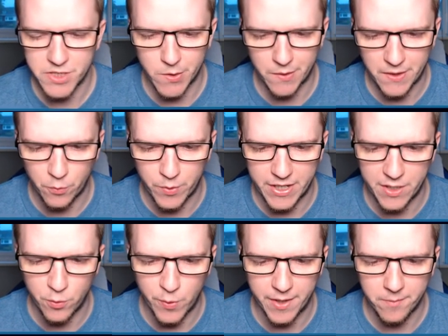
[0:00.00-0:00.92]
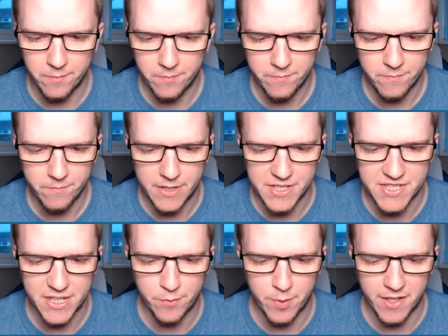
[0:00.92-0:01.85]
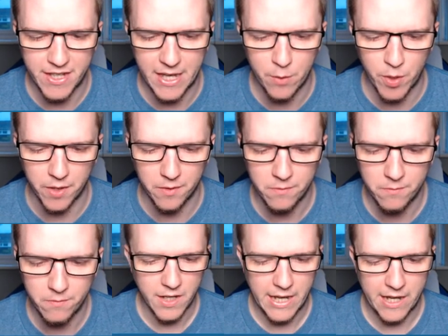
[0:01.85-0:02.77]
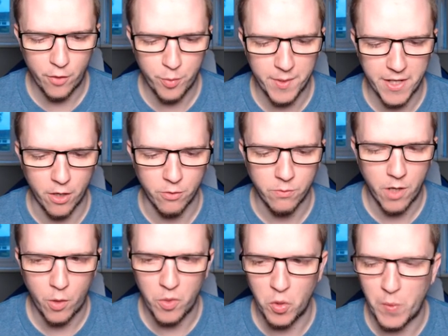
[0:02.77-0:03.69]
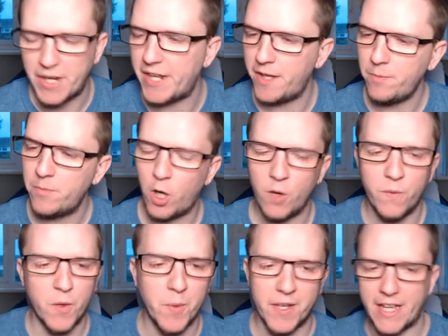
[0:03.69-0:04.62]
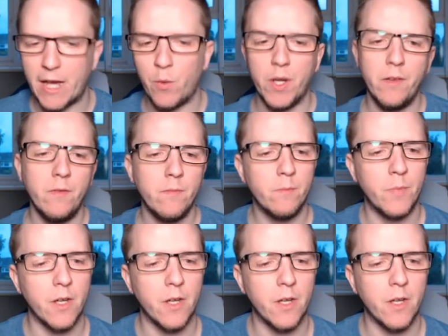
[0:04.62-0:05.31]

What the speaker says: So I think we need a win. Let's see if we can get one. Okay, off we go. I want to win here. Hopefully we can get one.